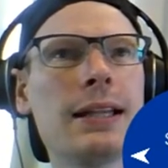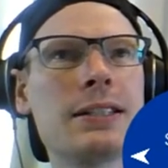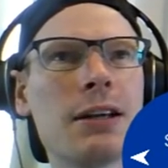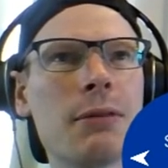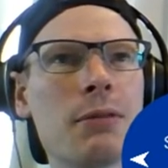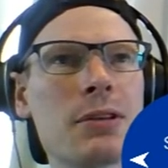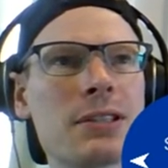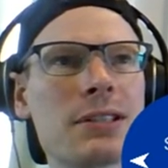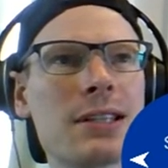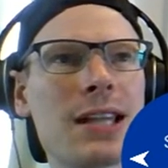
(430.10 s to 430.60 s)

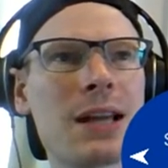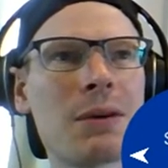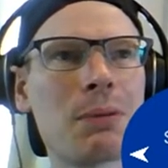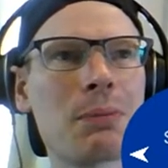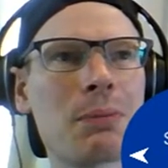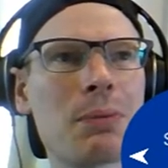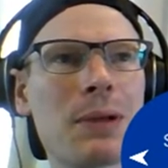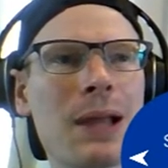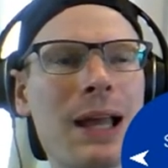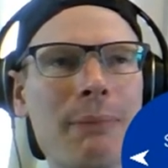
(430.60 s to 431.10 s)
It's almost like
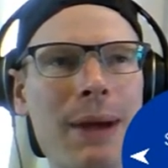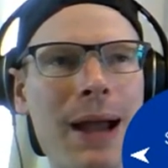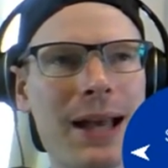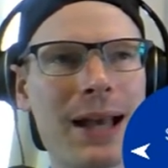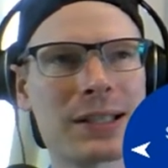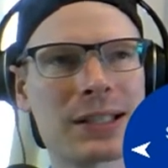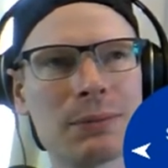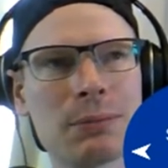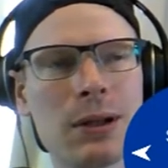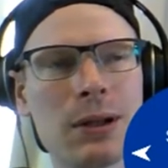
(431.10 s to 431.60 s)
we're playing
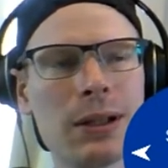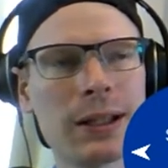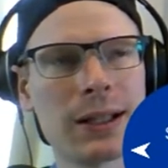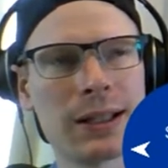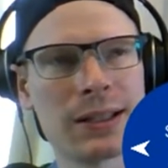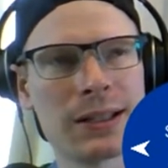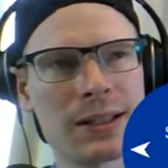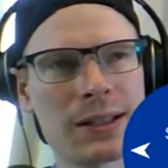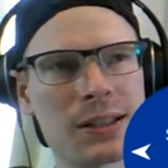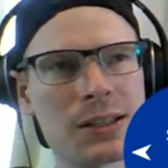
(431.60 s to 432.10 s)
basketball
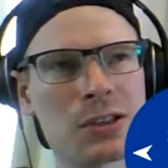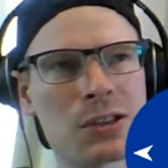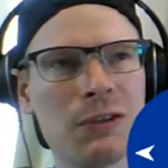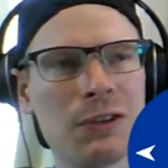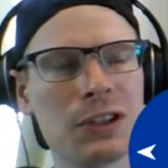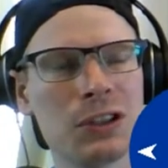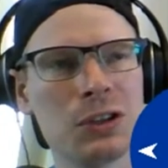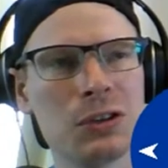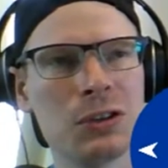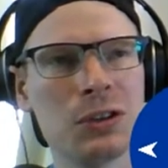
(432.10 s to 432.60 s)
against the
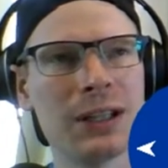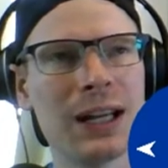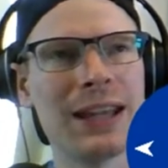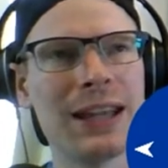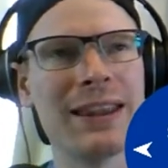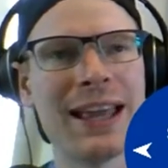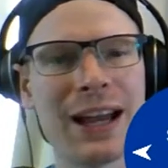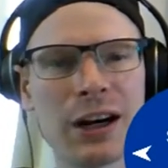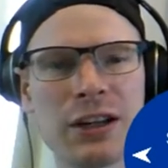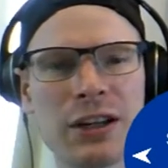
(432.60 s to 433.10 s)
Soviet Union,
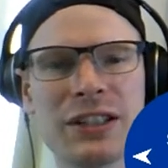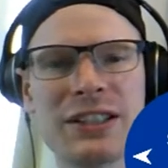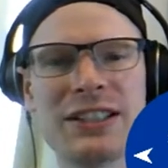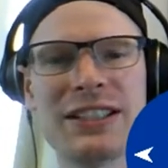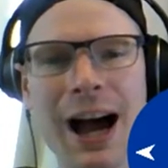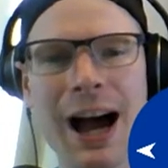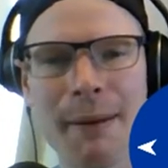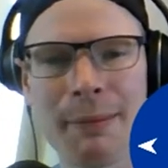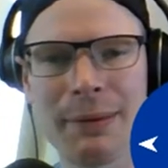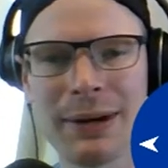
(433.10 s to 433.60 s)
and they are
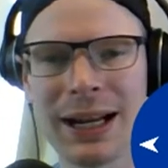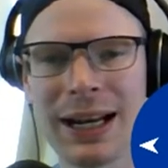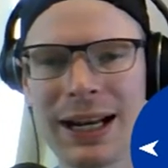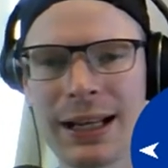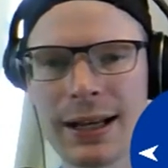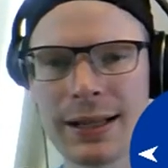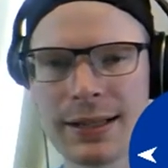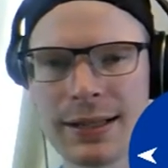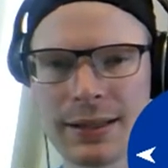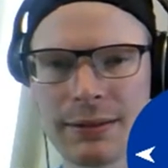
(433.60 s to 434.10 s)

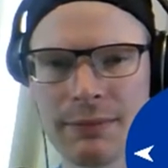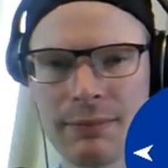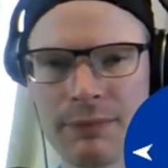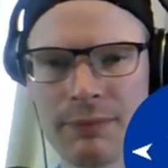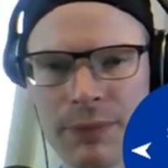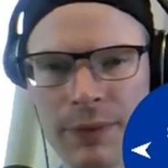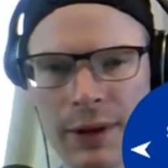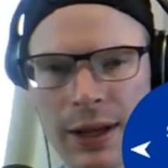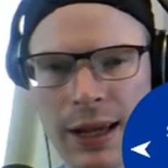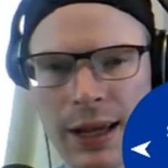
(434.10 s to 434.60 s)
dominating us.
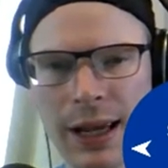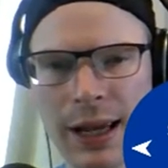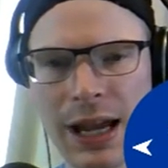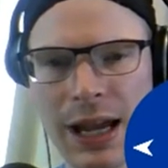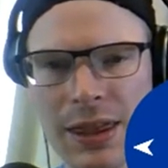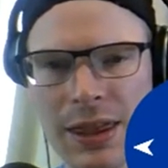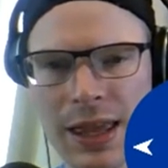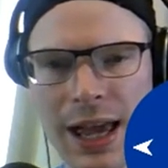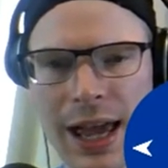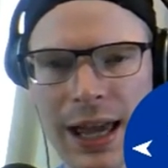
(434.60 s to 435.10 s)

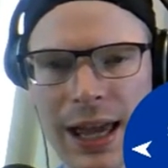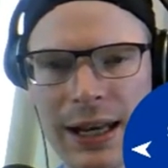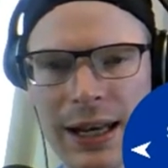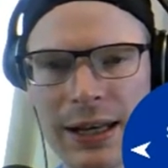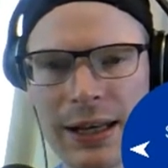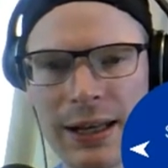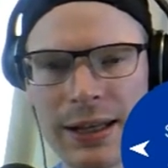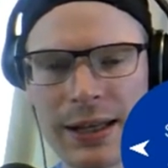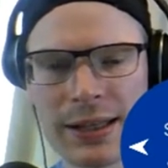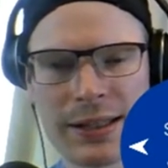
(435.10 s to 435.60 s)
And
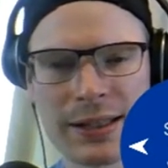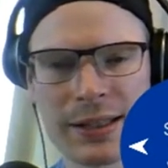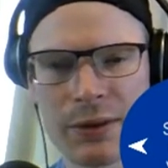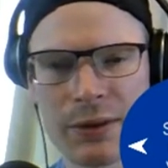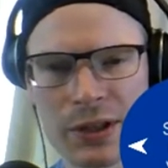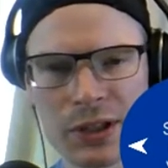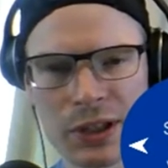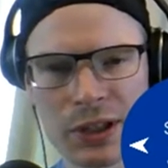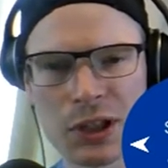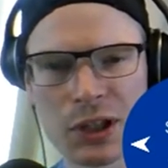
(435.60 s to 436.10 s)
then this
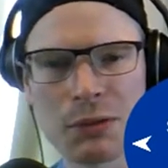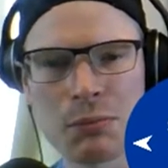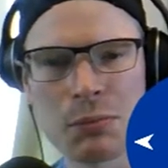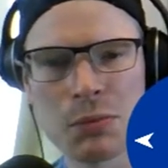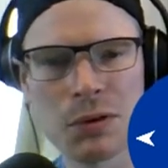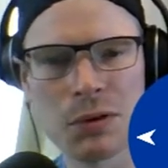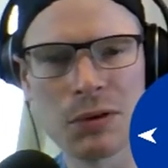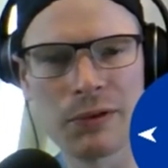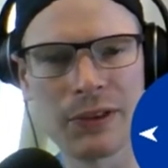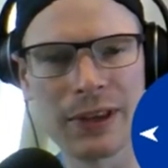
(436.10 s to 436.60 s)
is always a
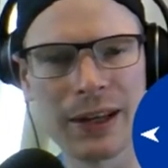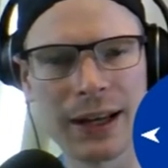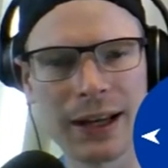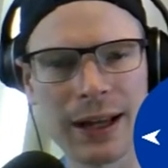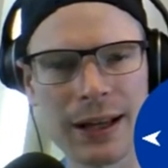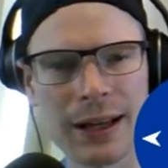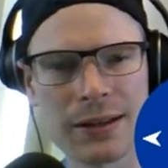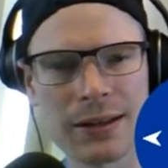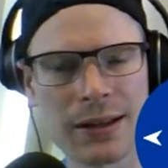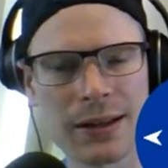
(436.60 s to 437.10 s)
good move
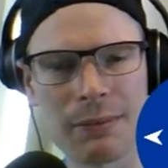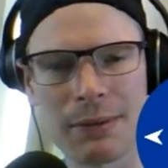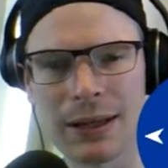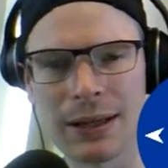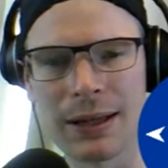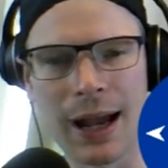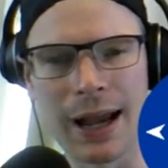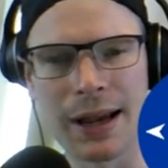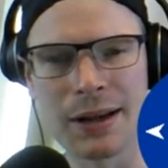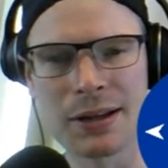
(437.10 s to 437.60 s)
that I
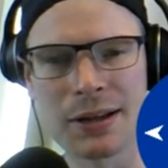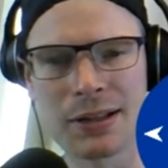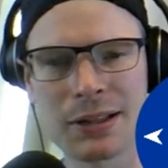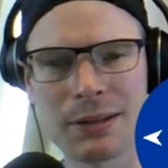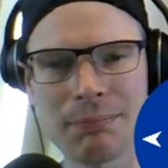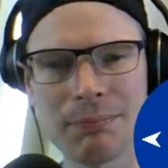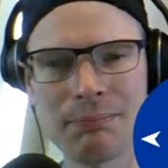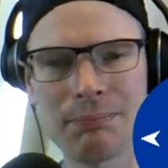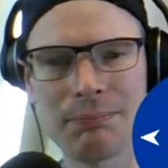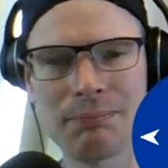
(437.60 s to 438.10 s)

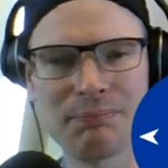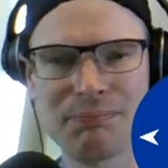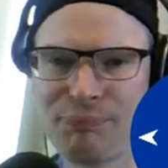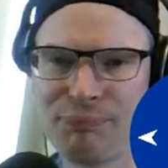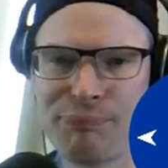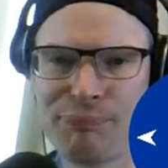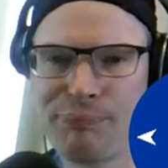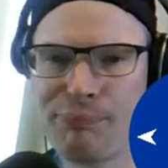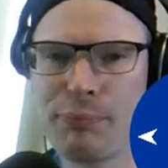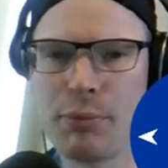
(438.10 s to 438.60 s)
used to
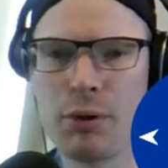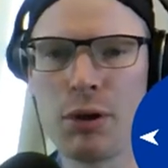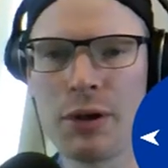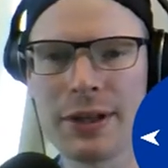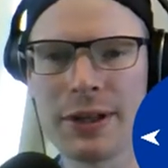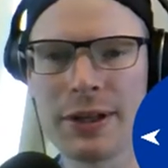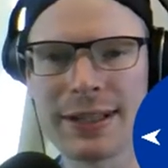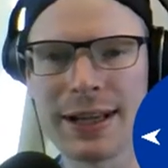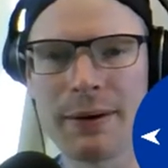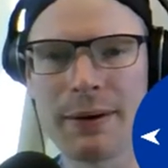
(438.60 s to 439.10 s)

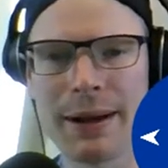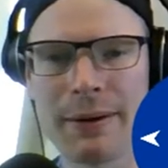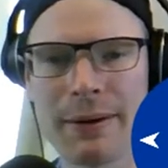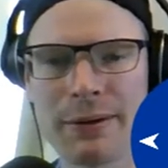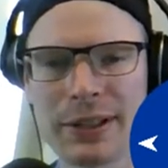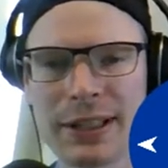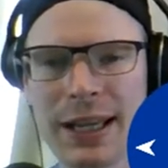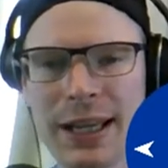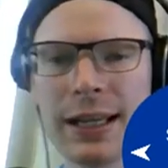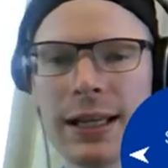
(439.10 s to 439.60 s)
pull this out when I
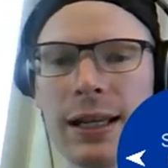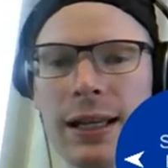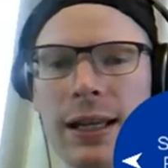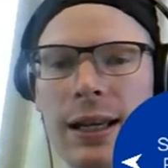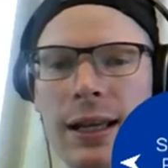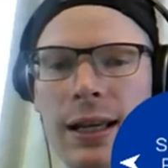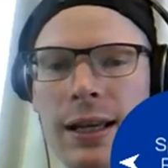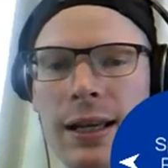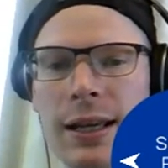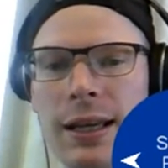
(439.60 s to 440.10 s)
was a kid.
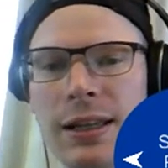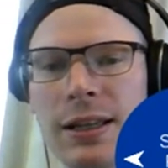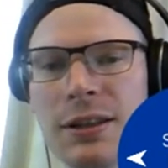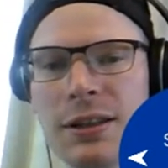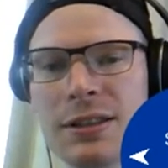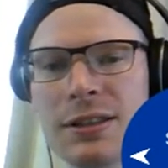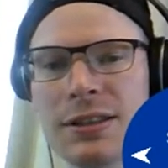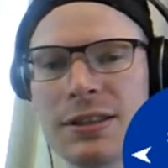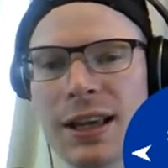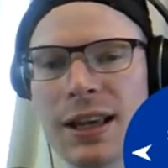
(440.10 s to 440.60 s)

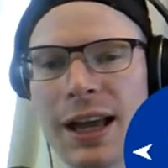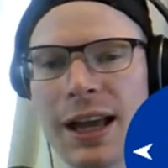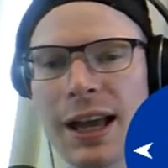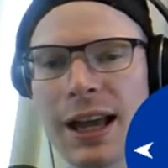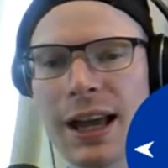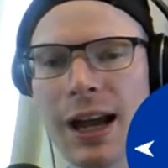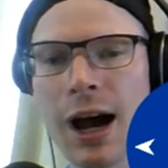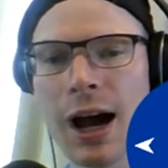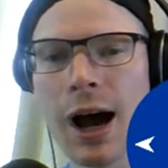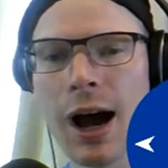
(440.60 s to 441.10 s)
You'd
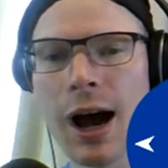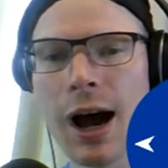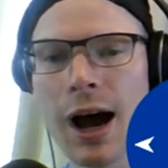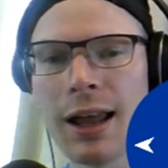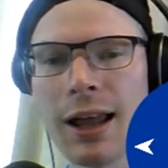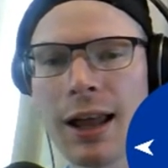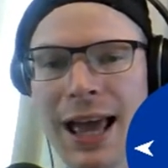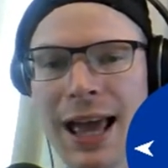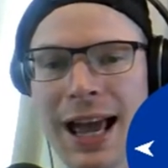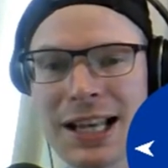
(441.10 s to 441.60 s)
say,
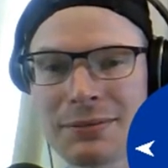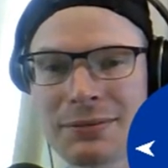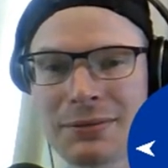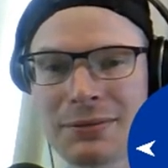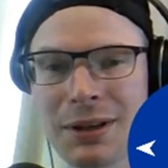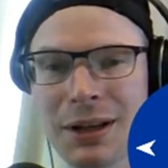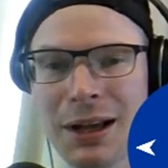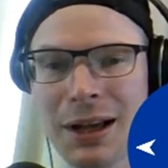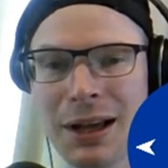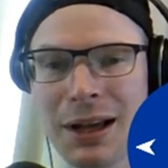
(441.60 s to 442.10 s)

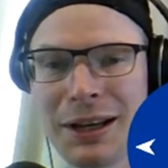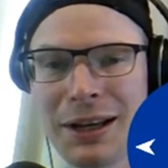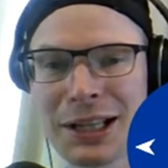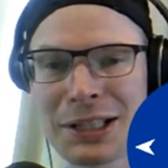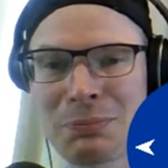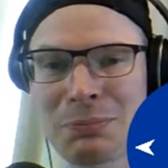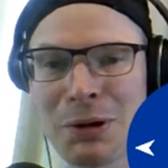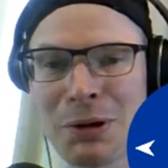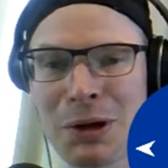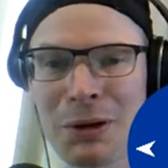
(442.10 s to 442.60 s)

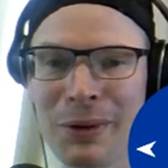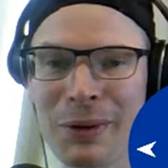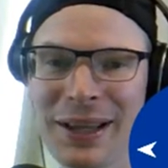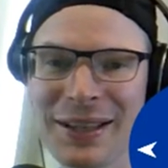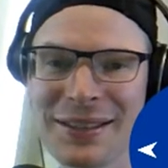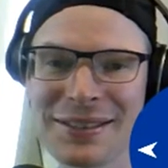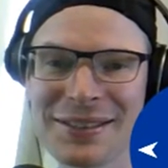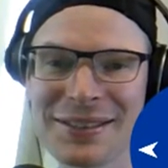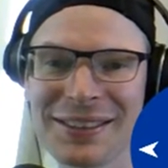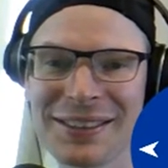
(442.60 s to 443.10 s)
next point
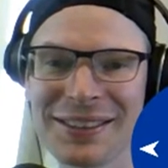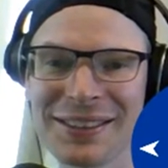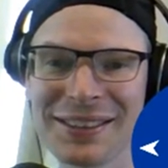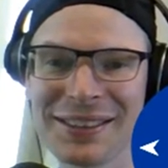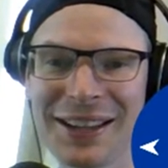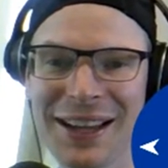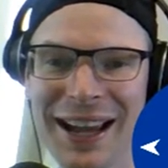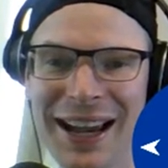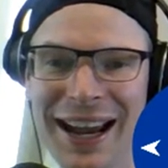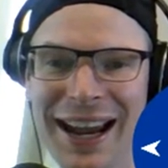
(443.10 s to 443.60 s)
wins.
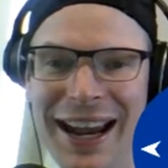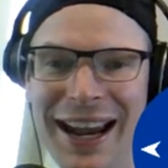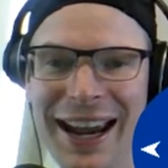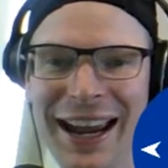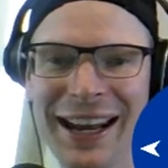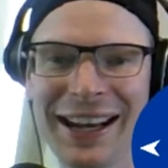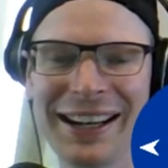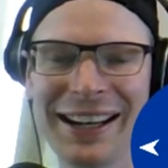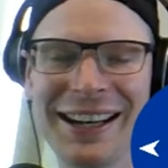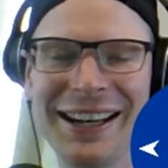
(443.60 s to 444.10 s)

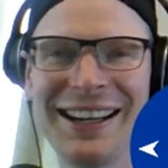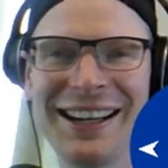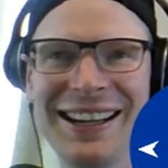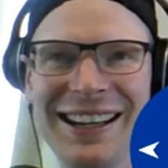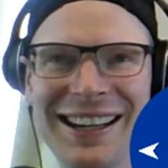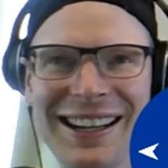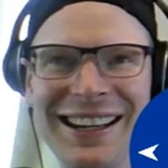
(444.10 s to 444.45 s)
And